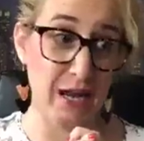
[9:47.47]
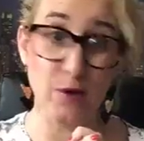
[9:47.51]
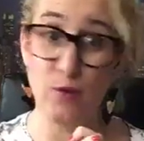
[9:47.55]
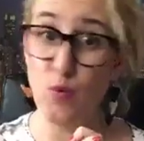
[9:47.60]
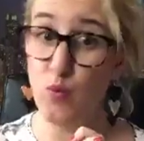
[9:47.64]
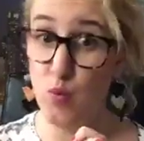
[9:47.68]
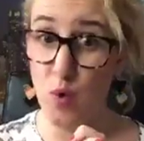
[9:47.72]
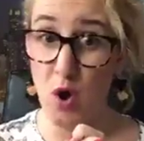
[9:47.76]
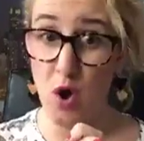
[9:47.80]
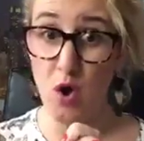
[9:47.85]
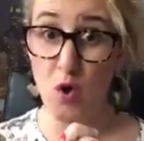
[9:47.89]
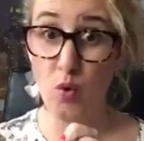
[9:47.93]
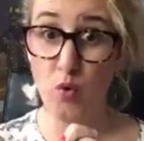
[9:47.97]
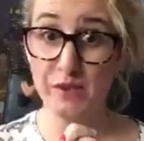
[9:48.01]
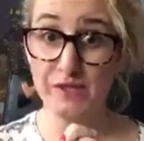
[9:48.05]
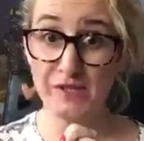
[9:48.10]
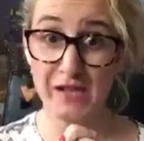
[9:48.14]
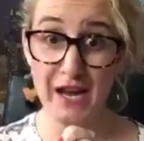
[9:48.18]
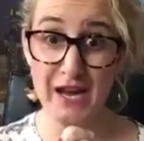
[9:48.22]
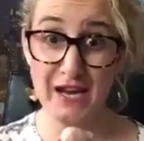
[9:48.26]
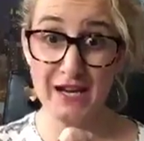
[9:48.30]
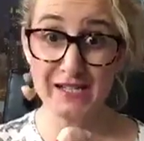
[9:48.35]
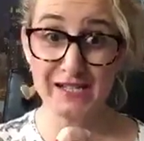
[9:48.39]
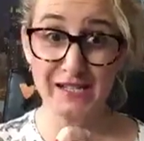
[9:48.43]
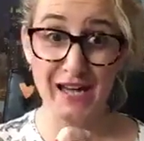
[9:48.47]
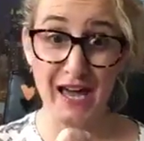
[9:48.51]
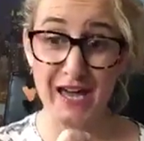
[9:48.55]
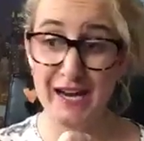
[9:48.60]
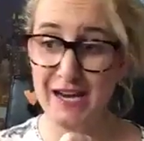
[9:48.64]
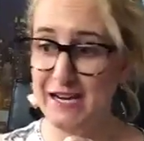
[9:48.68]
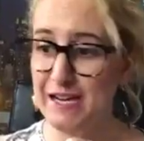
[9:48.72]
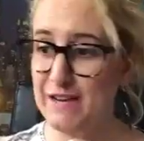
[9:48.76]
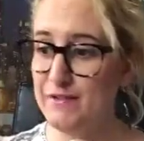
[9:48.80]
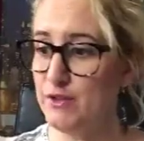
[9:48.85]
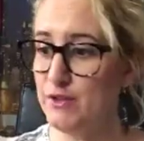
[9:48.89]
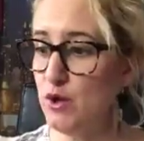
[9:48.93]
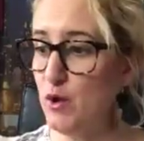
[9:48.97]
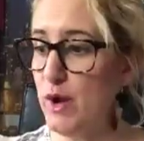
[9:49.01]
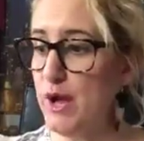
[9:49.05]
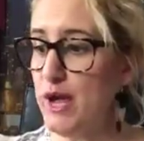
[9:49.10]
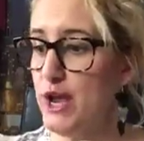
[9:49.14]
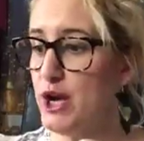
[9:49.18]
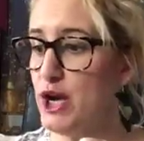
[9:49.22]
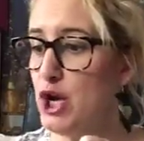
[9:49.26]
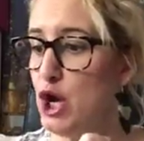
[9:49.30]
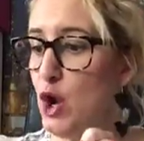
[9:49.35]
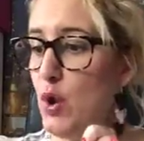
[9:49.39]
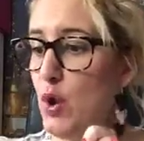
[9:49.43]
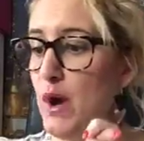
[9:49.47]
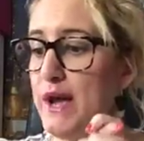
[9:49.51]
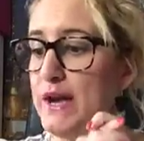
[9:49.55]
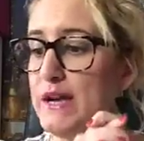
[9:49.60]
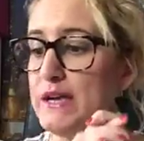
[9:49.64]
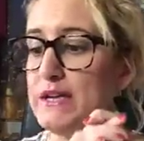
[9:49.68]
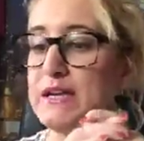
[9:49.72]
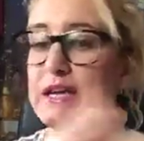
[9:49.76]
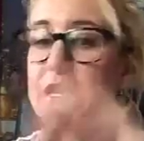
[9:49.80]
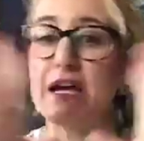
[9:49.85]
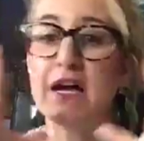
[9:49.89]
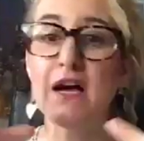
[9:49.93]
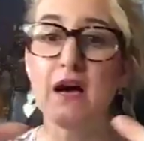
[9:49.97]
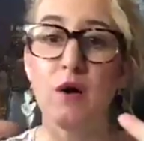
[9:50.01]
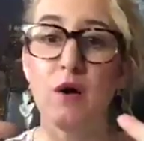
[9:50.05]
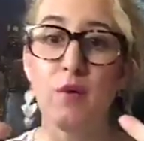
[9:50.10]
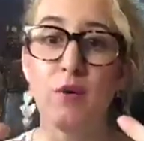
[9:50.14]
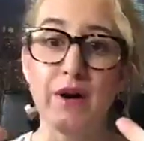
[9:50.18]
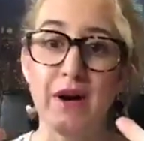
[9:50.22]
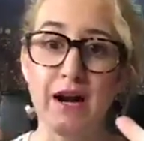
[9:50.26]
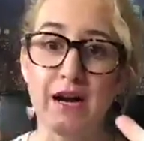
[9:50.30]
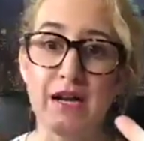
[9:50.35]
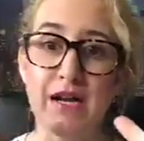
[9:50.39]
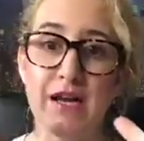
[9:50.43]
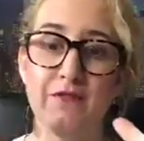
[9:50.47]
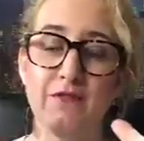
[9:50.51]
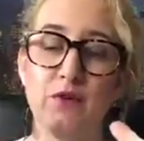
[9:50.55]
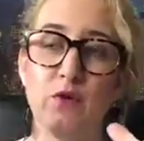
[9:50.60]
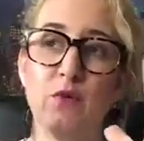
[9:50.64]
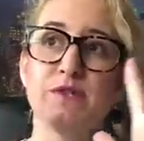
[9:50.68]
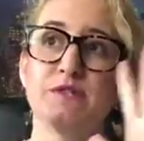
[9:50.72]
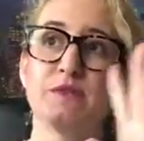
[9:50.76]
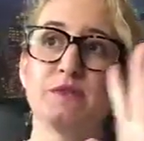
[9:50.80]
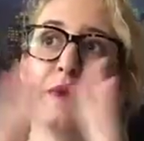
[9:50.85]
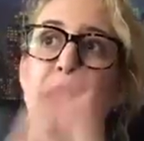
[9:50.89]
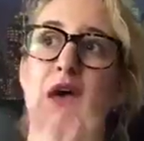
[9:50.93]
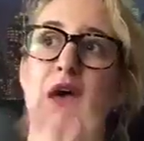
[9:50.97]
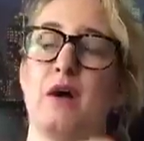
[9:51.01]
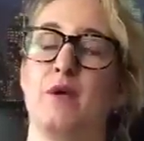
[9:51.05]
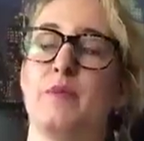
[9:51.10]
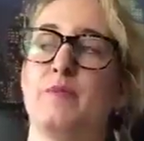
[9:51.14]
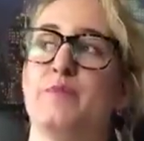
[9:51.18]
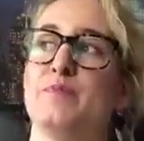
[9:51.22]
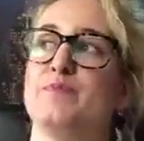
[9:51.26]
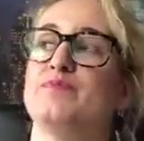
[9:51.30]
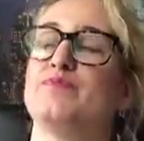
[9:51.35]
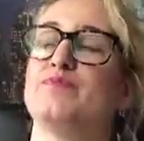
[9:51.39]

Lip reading: And whoa, was I excited, even though I had no idea what any of it was about.